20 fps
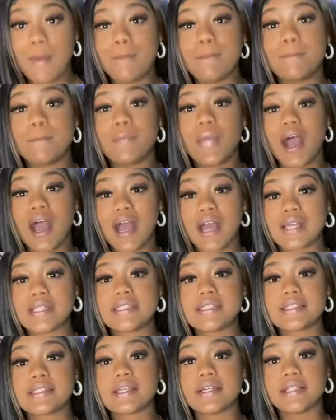
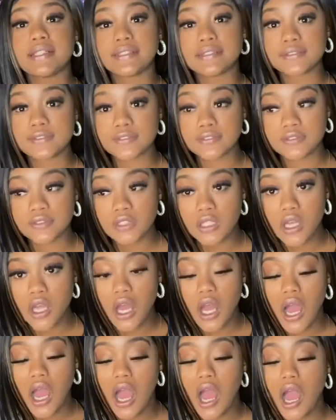myself.
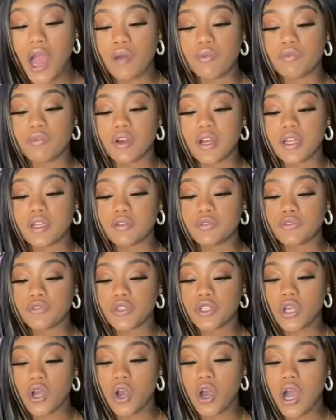I'm ready for
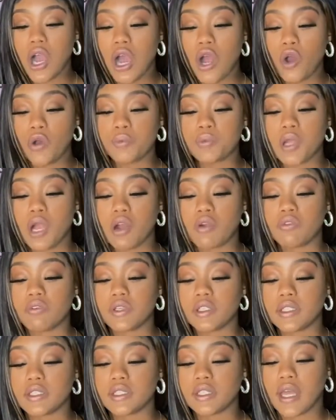y'all. I hope y'all
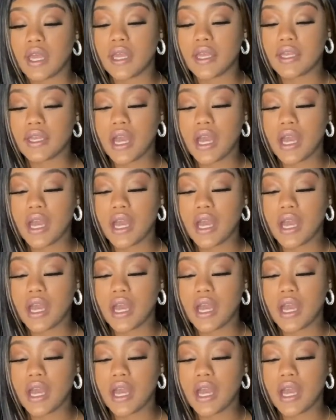really like.